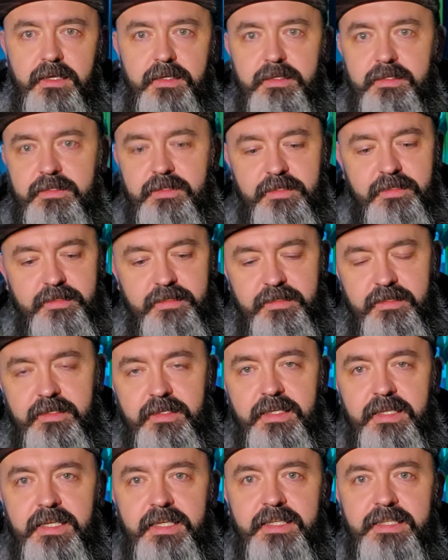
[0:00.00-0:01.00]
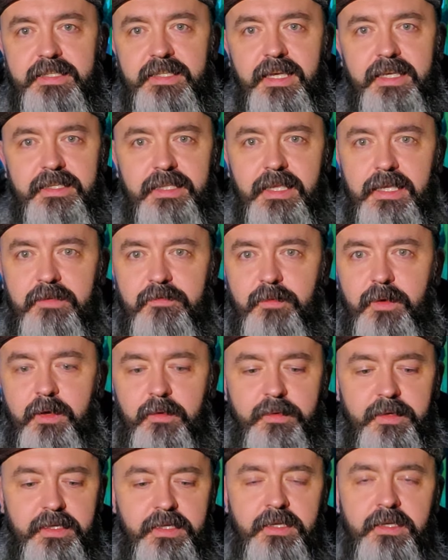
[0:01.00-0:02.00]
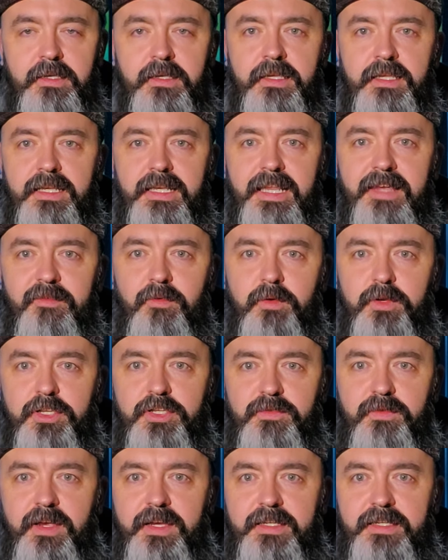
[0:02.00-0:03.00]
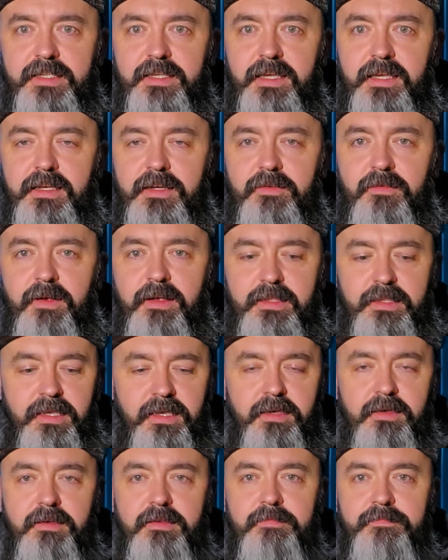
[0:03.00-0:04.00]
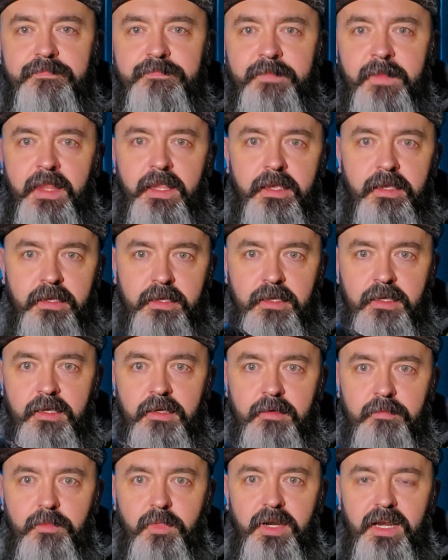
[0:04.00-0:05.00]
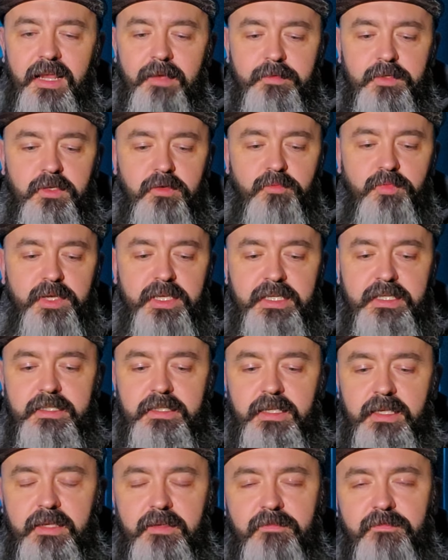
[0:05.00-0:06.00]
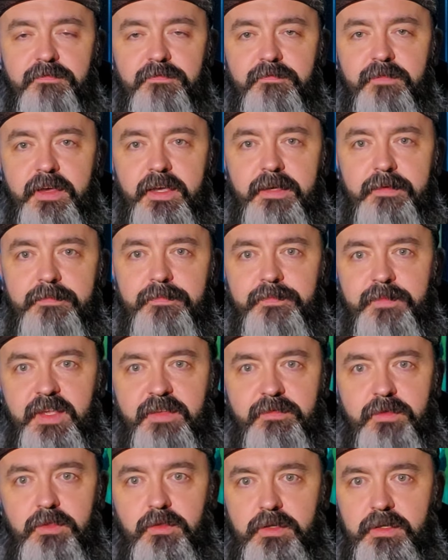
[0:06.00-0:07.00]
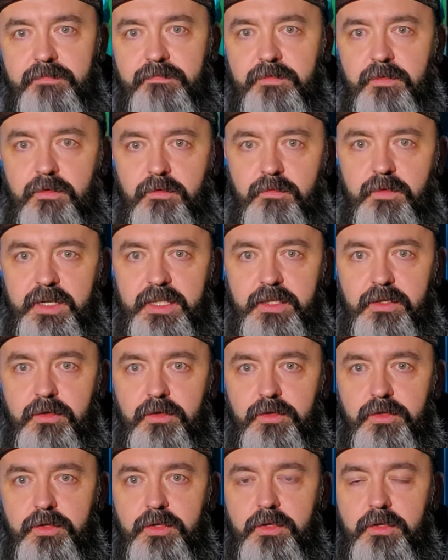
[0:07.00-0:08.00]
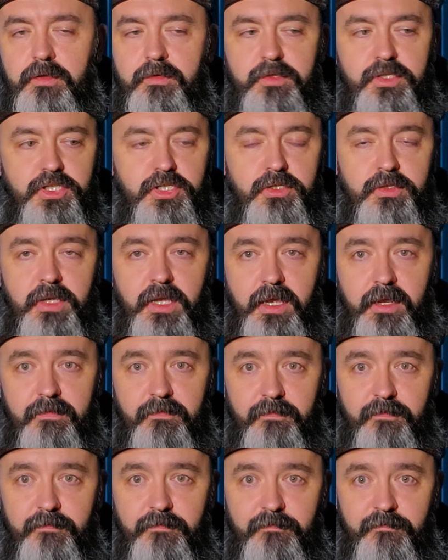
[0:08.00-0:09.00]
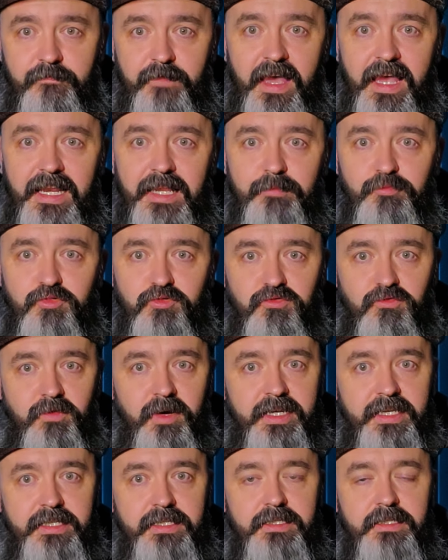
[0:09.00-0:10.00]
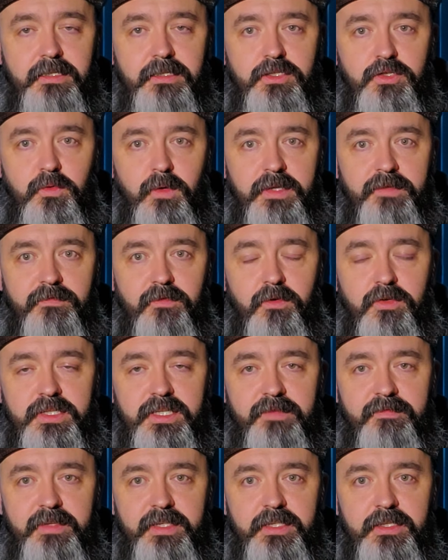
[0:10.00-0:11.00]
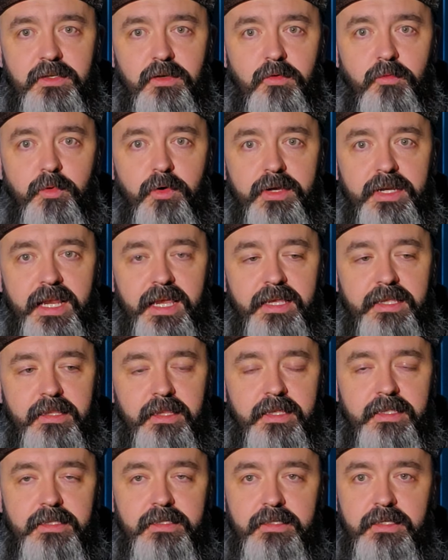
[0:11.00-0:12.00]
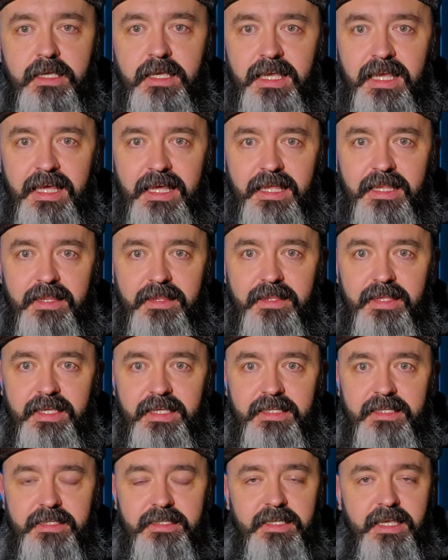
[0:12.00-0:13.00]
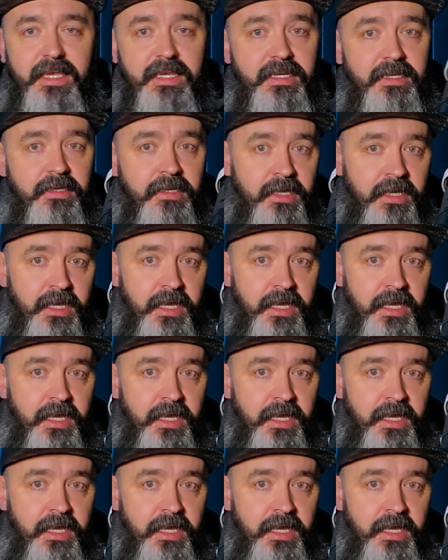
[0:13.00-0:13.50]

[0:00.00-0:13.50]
Just scares the life out of me. Never want to scratch that, crack that. But an absolute beast. If you're looking for a really good and fairly priced 24-70 2.8 lens, this in